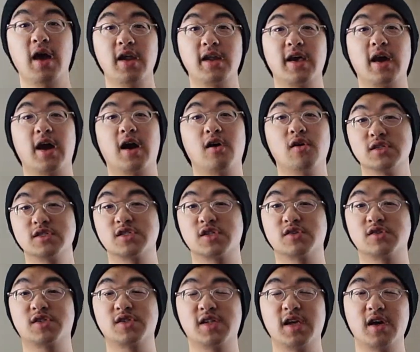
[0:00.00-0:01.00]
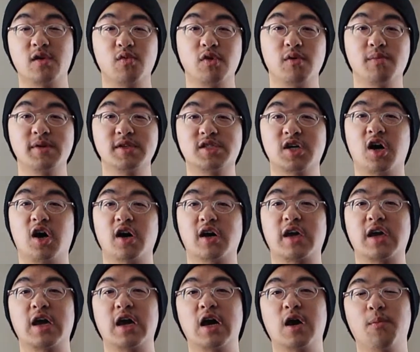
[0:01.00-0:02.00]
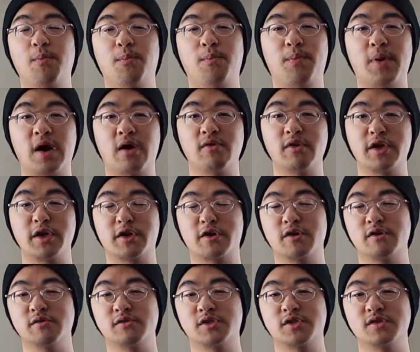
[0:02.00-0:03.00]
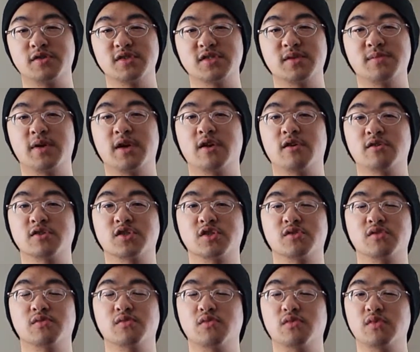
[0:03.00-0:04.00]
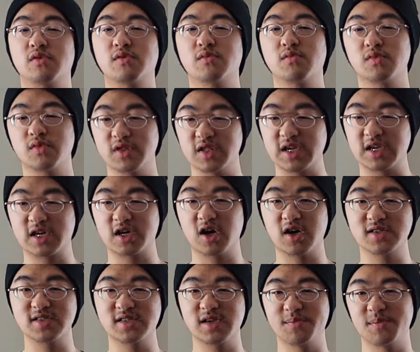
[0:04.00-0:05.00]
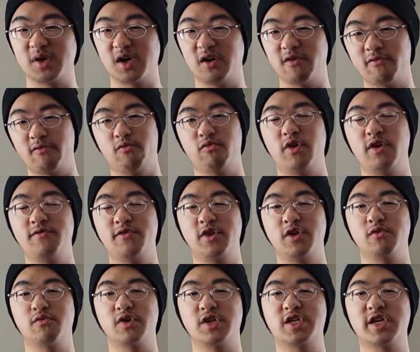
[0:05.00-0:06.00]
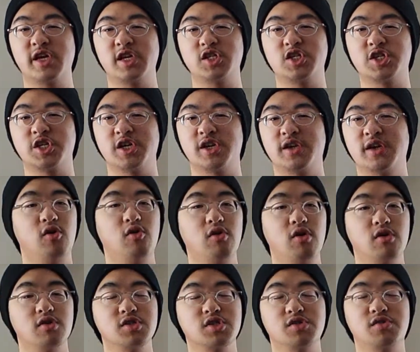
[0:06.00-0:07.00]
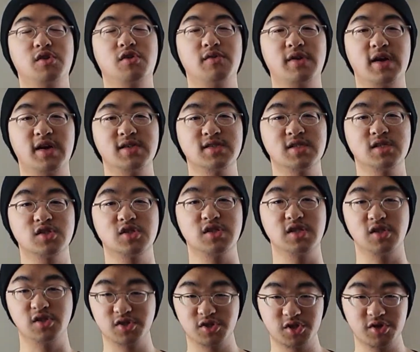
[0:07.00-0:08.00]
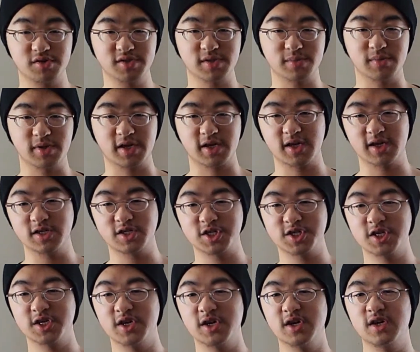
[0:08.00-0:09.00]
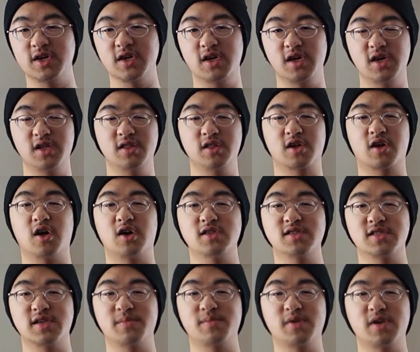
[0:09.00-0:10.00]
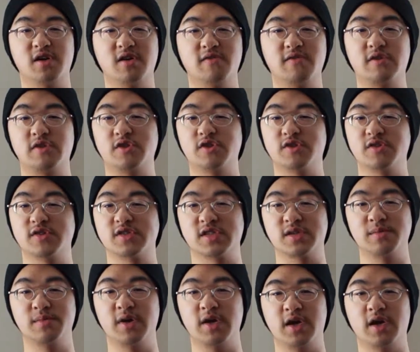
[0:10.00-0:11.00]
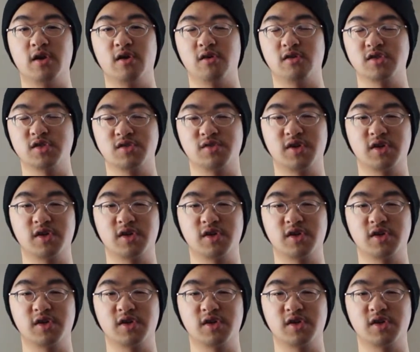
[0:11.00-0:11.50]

Anyhow, so today we'll be talking about ecotourism and also the concept of revenue retention, or also known as tourism leakage, in the concept of tourism and also